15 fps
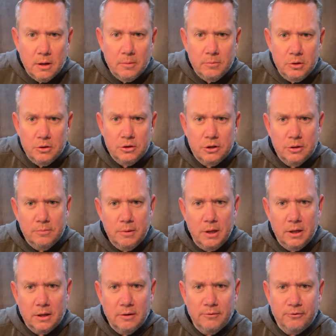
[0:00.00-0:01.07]
You should
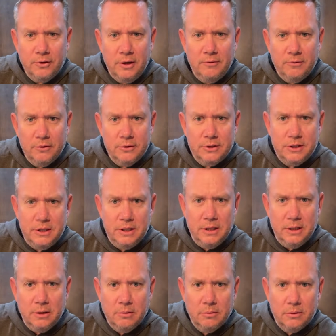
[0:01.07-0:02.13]
make a flavored
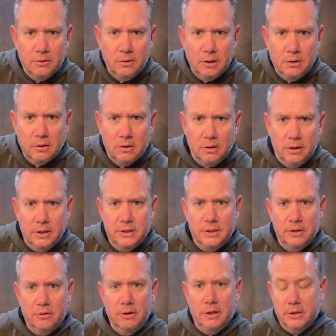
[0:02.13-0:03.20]
tea with no alcohol, easy
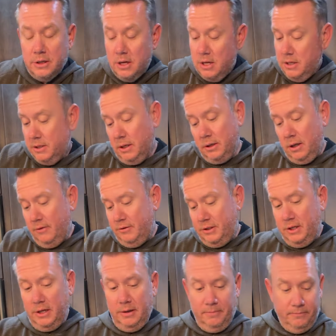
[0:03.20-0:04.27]
ingredients. I love
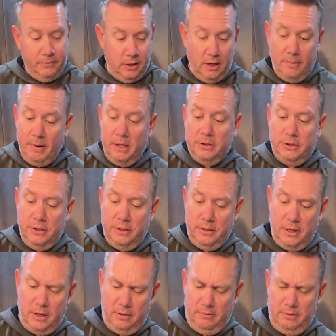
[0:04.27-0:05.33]
tea, and I'm actually
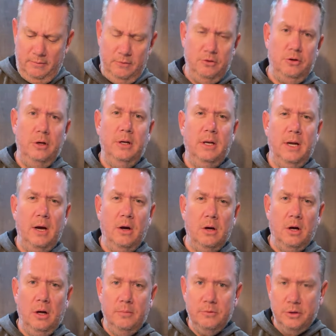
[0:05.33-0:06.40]
not even drinking
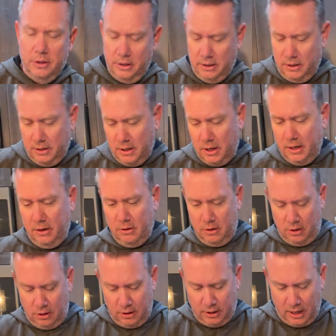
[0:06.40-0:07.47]
alcohol. I'm drinking a
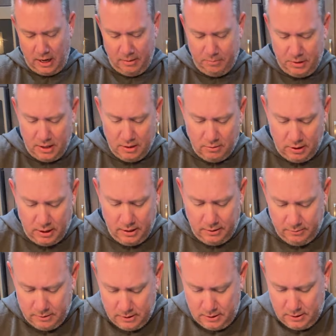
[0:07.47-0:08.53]
non-alcoholic IPA right now.